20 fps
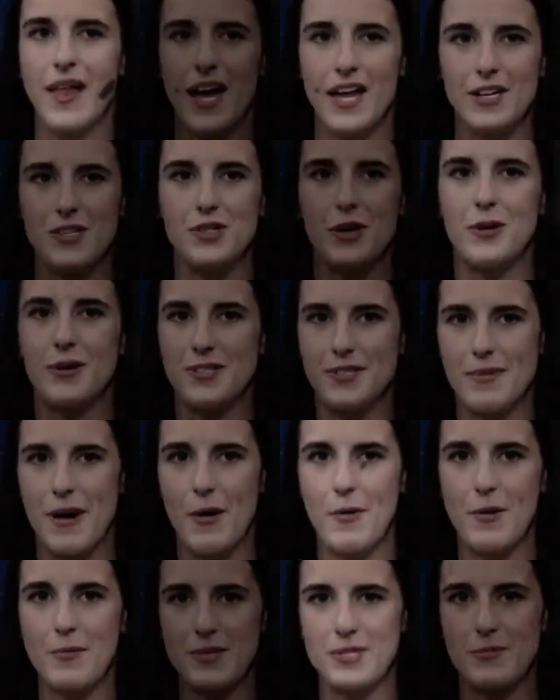when Clark went
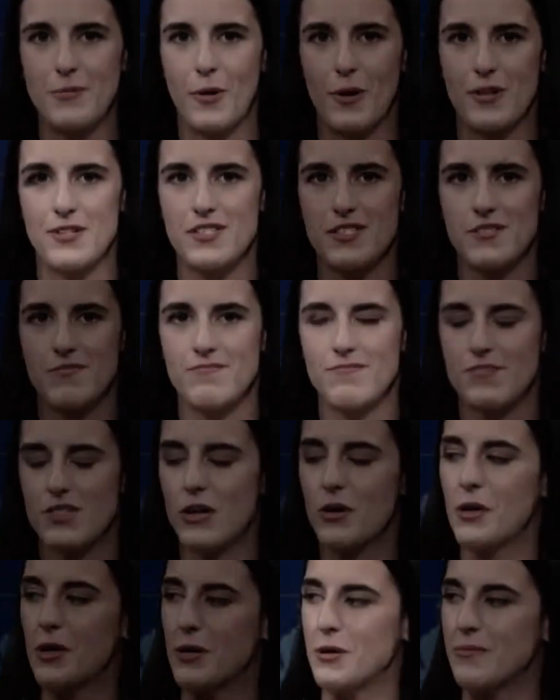down with an early
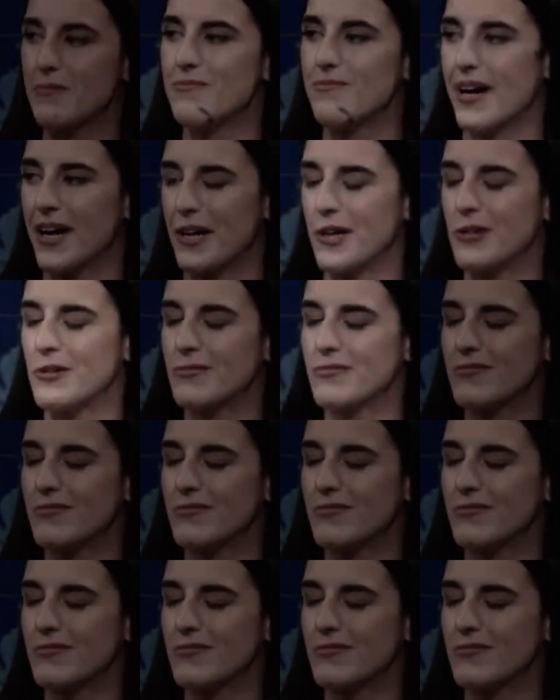season injury, it